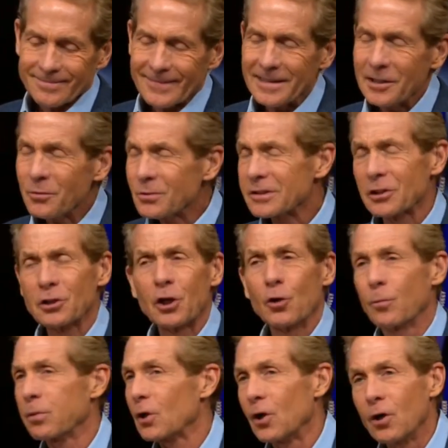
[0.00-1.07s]
it was a
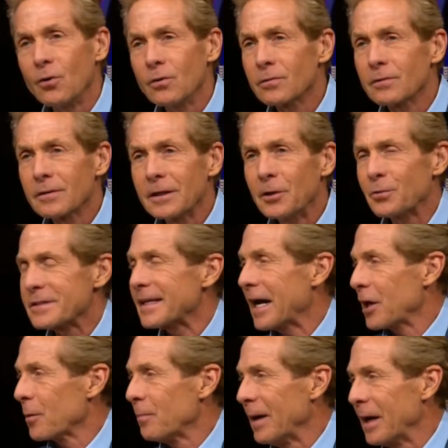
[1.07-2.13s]
low blow. It was
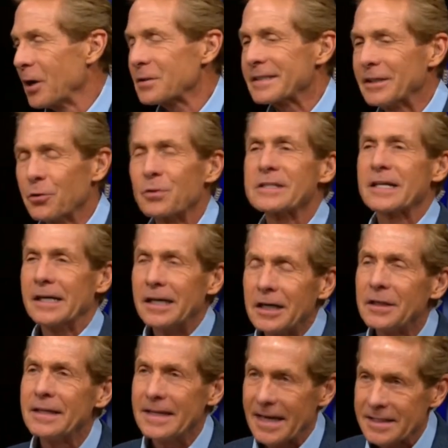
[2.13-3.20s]
out of bounds. It was
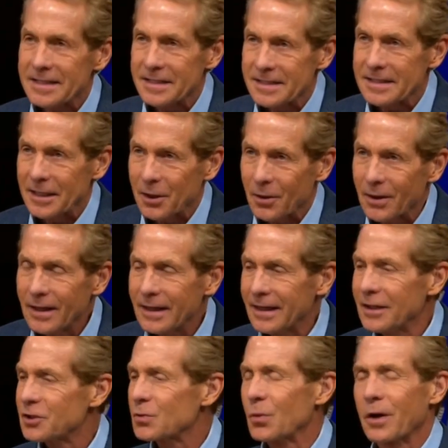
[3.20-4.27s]
unnecessary.
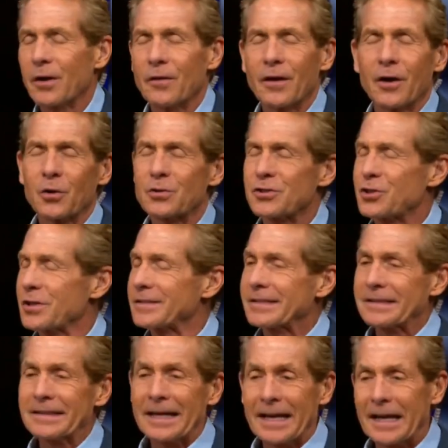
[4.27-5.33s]
It's one of those, just
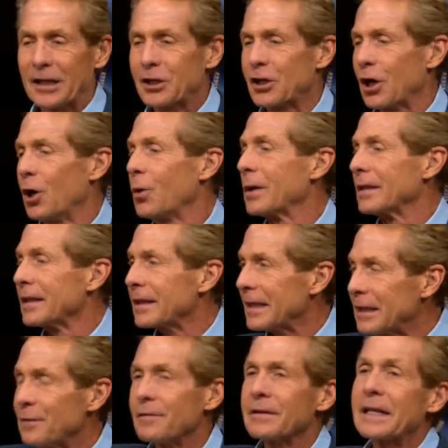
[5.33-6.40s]
let it go and
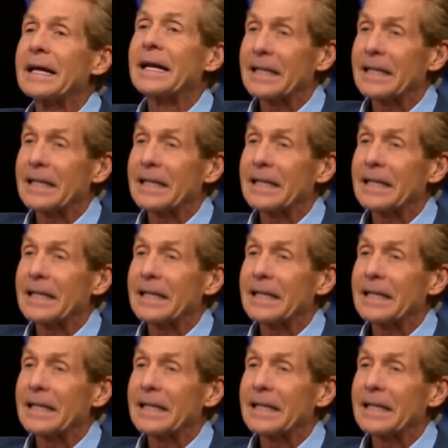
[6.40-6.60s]
leave, let it